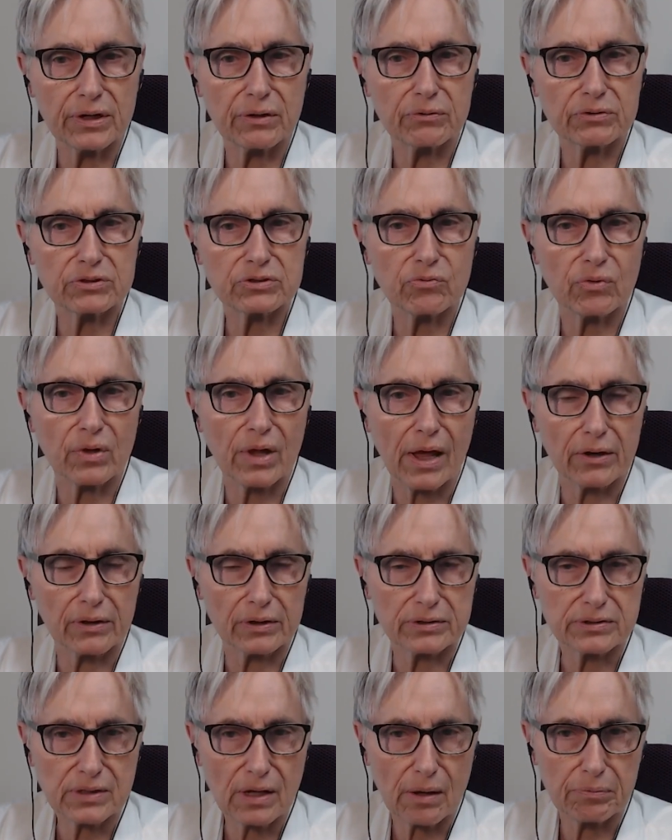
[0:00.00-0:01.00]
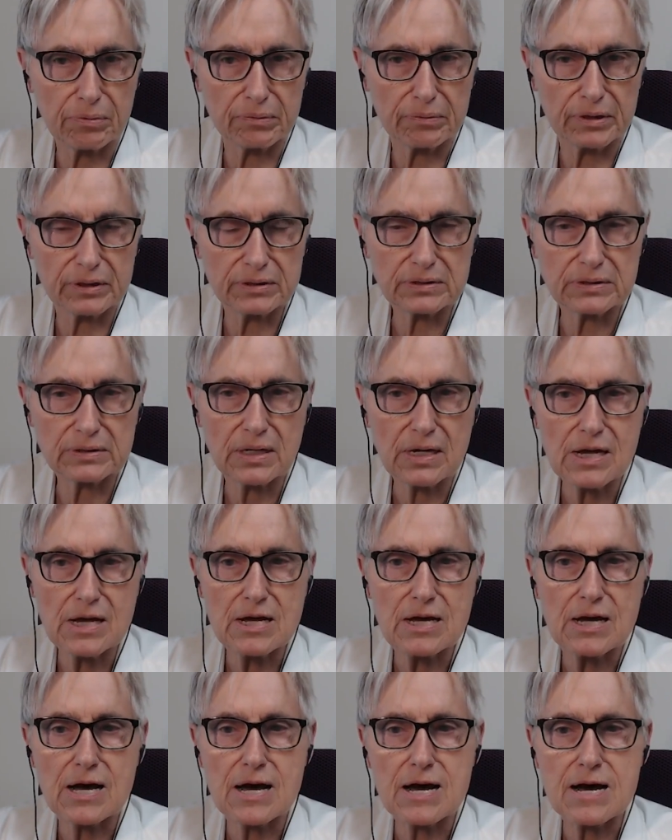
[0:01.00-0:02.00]
It was relying on supplements.
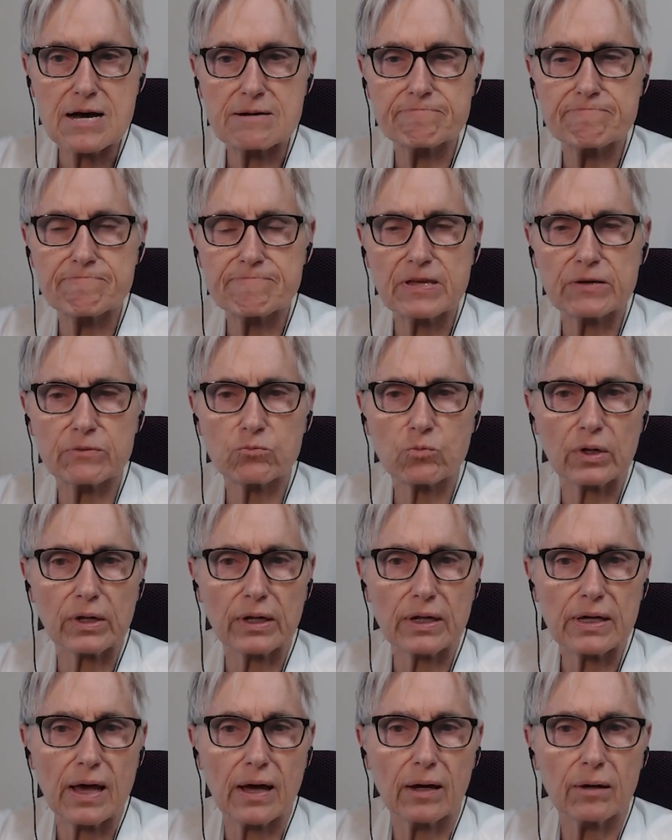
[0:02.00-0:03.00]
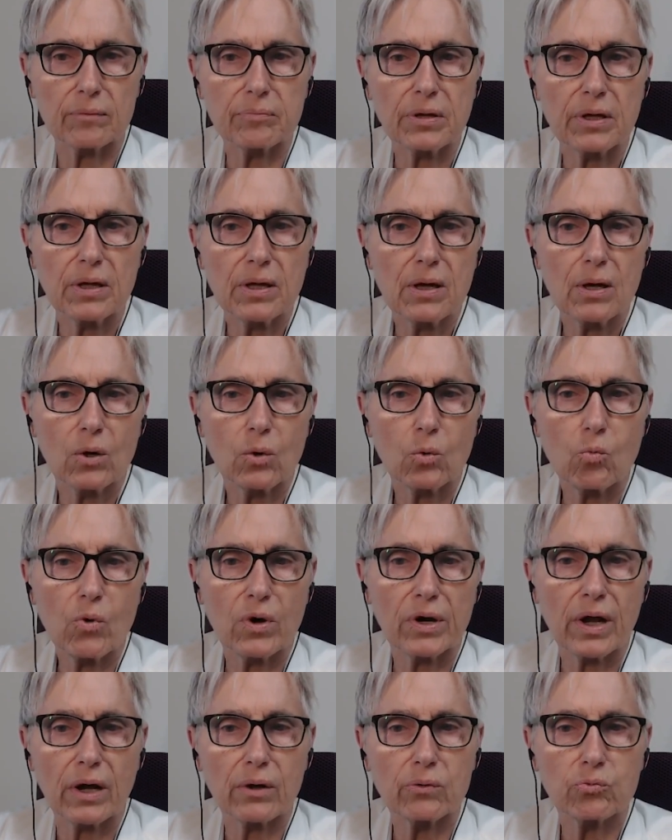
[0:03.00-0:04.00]
Didn't really help.
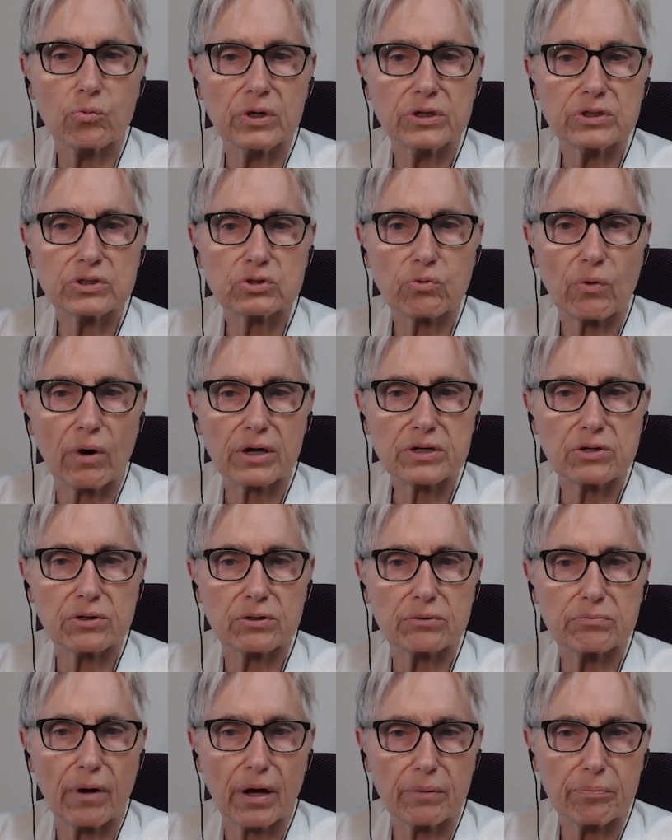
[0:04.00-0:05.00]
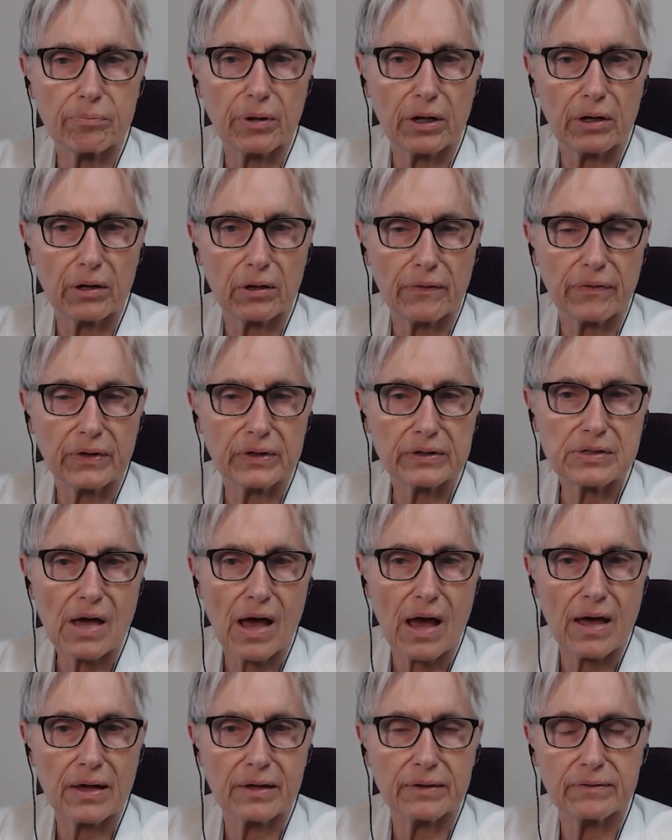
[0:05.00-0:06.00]
When I restructured my Paleolithic
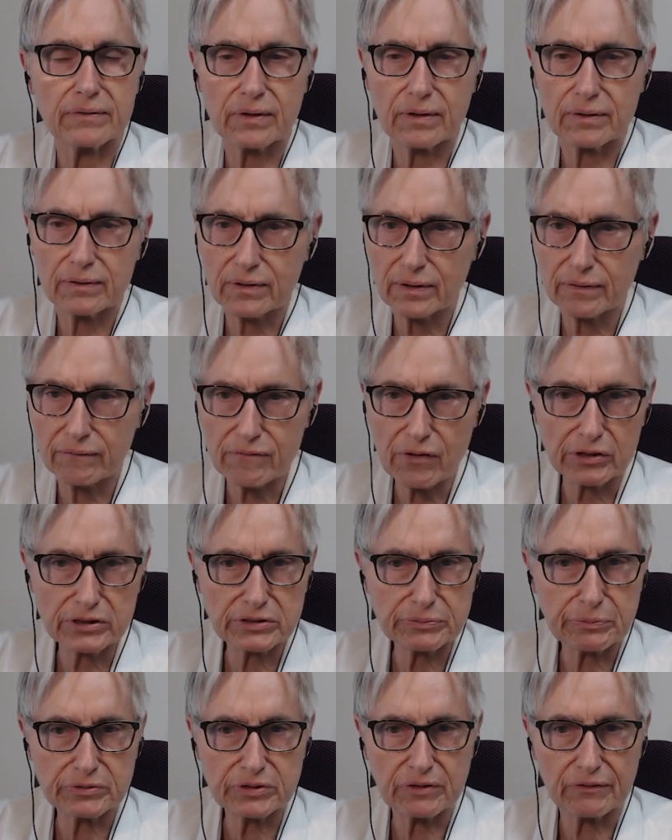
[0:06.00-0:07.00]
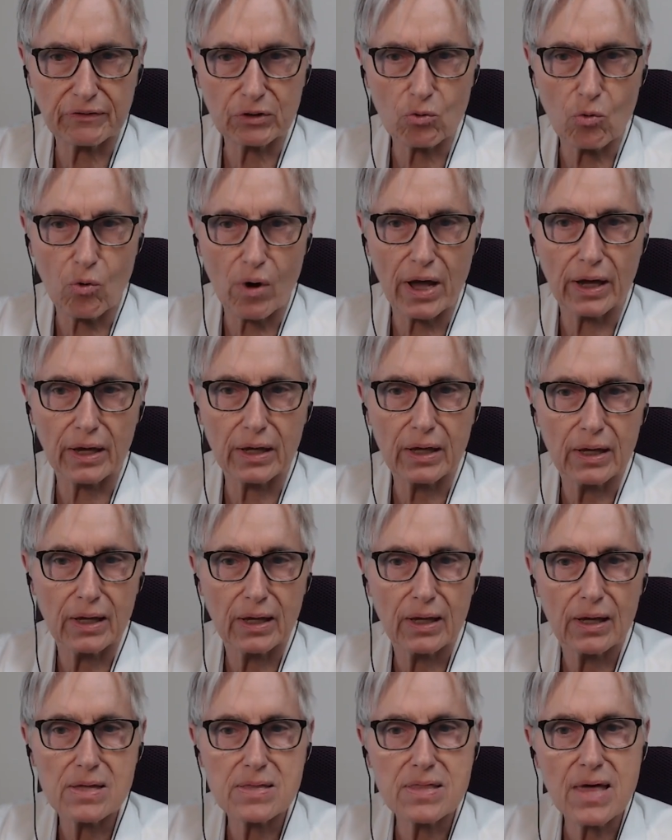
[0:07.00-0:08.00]
diet in a very specific way,
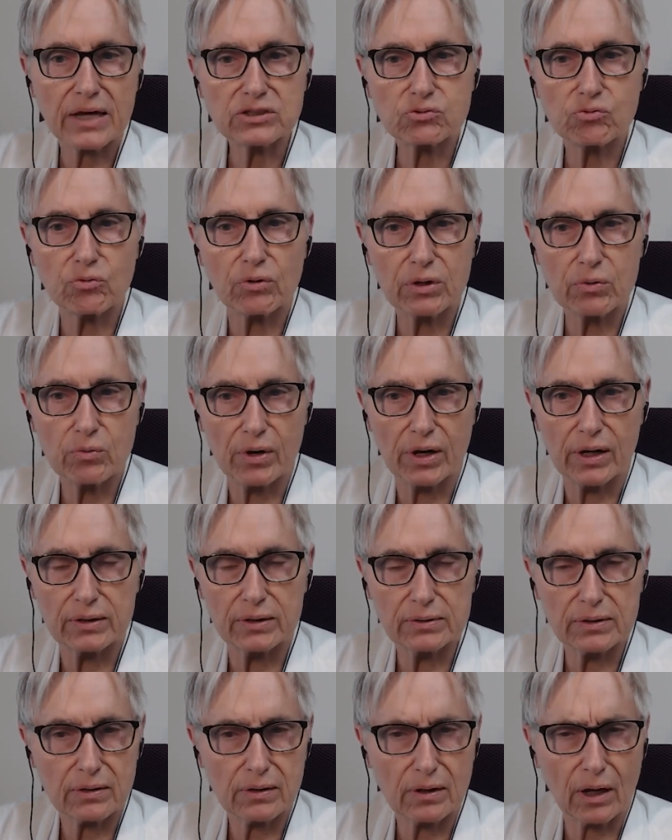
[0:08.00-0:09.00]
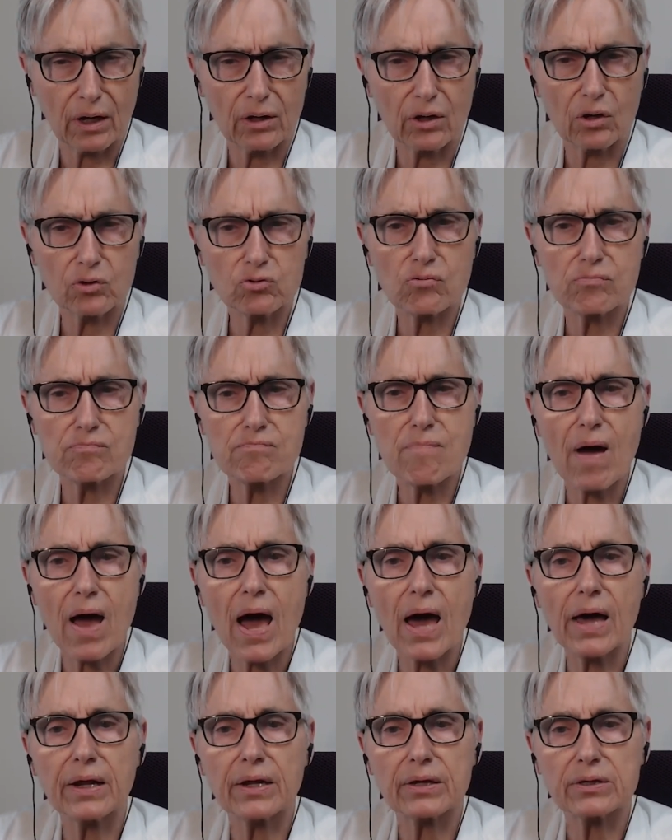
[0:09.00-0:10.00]
that's really when a
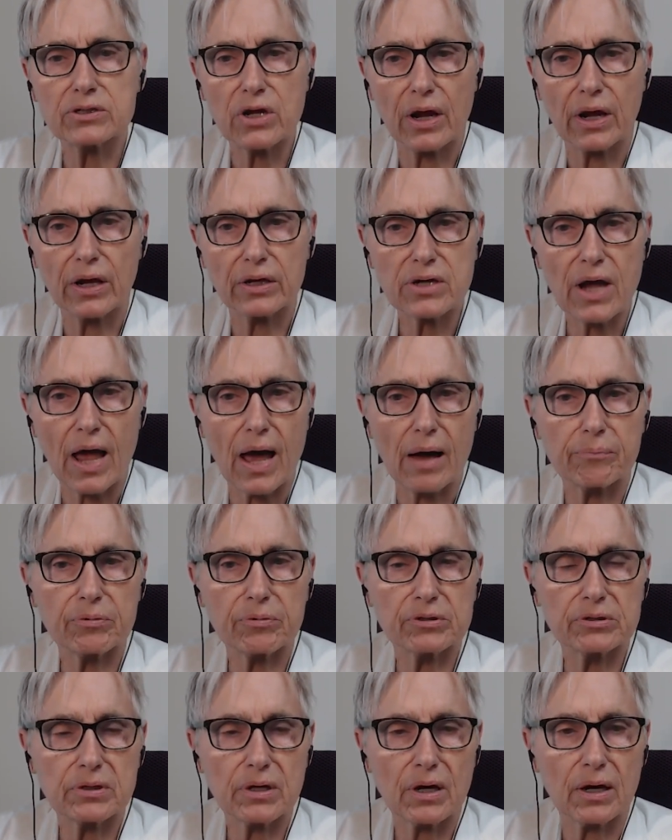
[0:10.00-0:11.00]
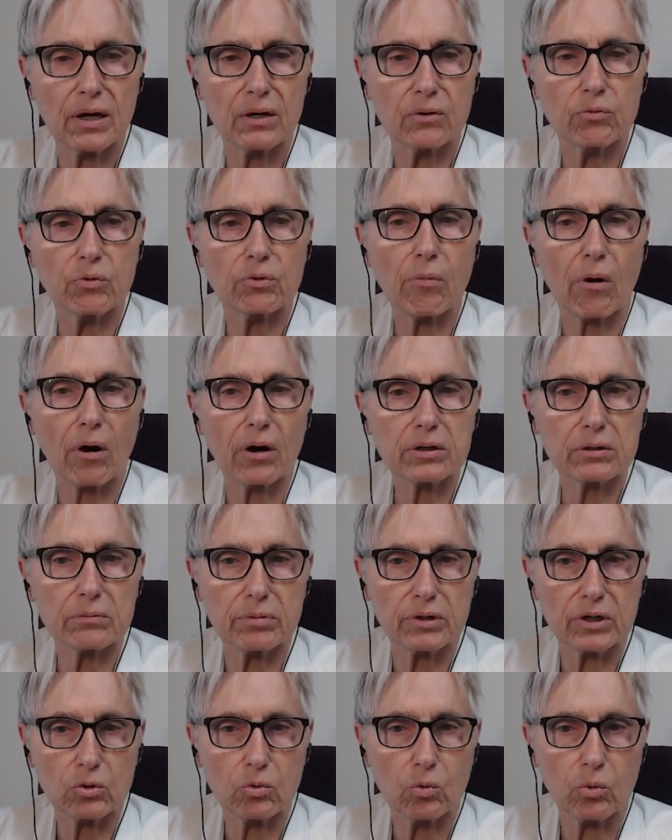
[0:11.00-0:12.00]
dramatic change happened
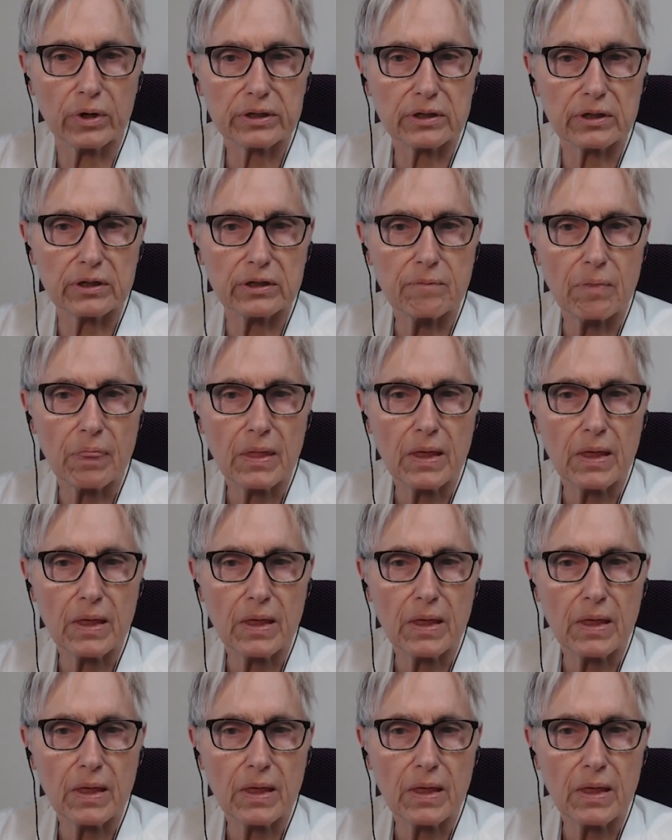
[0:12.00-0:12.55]
remarkably quickly.